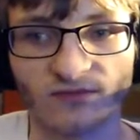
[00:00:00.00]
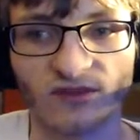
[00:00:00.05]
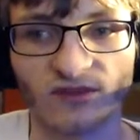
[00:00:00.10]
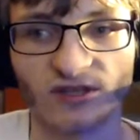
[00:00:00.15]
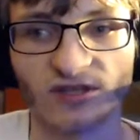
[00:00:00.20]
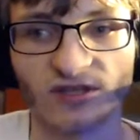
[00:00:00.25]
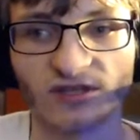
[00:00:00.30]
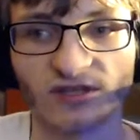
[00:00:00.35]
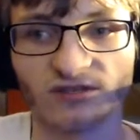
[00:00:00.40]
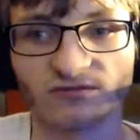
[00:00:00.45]

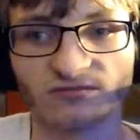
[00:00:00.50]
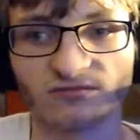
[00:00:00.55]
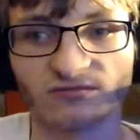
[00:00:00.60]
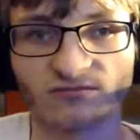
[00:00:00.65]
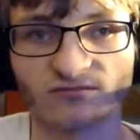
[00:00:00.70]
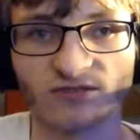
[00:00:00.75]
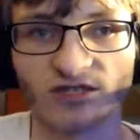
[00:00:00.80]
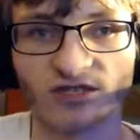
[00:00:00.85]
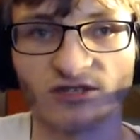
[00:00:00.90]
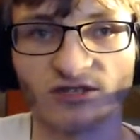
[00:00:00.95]
thing,
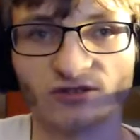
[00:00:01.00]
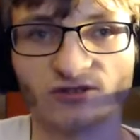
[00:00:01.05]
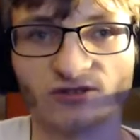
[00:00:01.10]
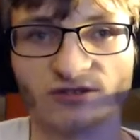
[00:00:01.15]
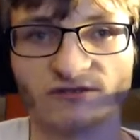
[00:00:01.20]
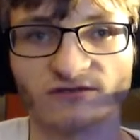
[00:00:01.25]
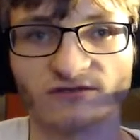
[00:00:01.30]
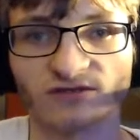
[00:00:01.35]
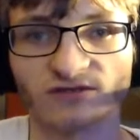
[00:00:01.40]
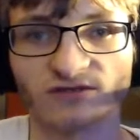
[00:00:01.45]
they use
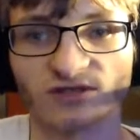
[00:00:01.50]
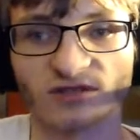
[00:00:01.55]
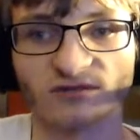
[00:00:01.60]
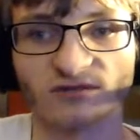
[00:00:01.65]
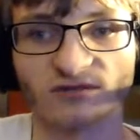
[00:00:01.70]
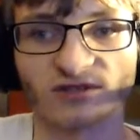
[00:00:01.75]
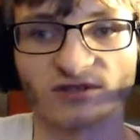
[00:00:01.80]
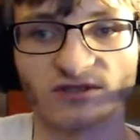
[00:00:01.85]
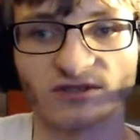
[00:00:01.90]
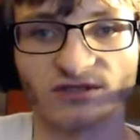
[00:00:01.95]
it for
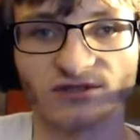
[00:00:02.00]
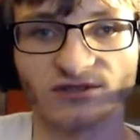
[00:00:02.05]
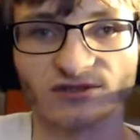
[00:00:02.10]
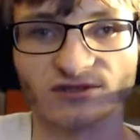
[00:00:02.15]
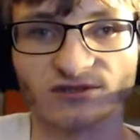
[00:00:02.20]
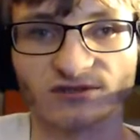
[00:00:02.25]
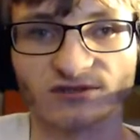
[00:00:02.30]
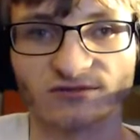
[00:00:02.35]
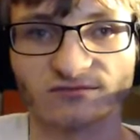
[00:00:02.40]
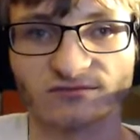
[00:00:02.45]
something
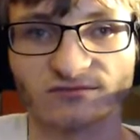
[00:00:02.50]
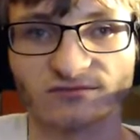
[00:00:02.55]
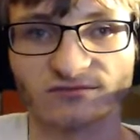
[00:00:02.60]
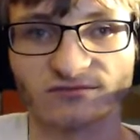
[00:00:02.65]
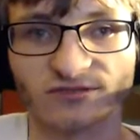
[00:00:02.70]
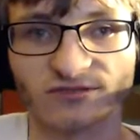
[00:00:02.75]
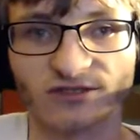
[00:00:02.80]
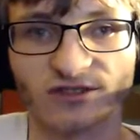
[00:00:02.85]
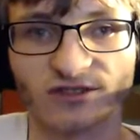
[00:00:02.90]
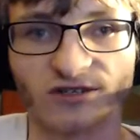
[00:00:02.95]
else.
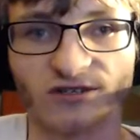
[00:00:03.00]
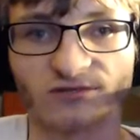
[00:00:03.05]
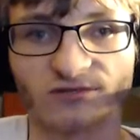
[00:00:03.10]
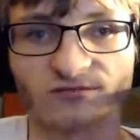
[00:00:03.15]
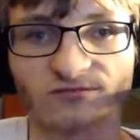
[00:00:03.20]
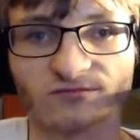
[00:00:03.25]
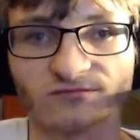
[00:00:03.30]
So.